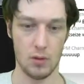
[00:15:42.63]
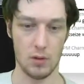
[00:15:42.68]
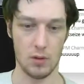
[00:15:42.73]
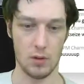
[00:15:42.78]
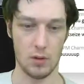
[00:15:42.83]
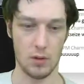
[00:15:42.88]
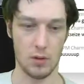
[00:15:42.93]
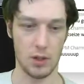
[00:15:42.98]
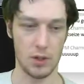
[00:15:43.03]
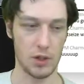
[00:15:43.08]

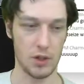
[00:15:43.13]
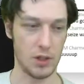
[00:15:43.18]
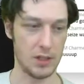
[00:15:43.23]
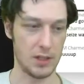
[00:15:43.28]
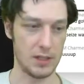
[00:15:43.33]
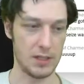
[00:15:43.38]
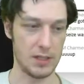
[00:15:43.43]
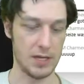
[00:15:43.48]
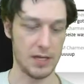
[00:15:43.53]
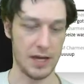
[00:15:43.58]
I should
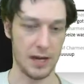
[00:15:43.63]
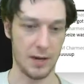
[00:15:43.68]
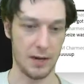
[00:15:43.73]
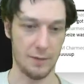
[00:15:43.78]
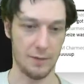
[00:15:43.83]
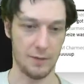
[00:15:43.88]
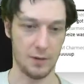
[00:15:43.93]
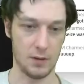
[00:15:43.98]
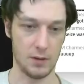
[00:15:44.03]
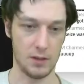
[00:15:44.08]
attack
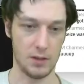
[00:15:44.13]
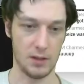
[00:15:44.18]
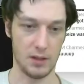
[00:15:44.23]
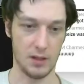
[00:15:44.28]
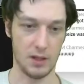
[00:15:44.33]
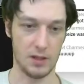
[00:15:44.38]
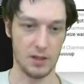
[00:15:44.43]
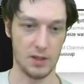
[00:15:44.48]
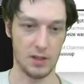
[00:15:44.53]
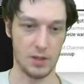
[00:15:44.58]
first in
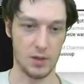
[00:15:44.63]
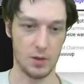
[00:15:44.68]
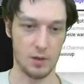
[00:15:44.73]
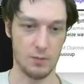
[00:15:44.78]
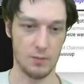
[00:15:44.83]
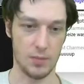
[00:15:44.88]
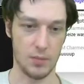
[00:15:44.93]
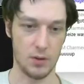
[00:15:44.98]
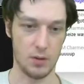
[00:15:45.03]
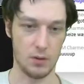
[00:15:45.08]
case they draw
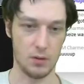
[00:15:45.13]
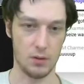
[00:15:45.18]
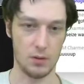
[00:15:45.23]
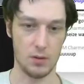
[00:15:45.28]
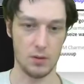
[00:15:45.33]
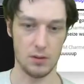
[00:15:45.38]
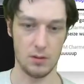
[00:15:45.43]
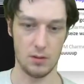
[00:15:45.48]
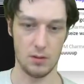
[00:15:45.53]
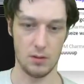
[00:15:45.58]
Bolt.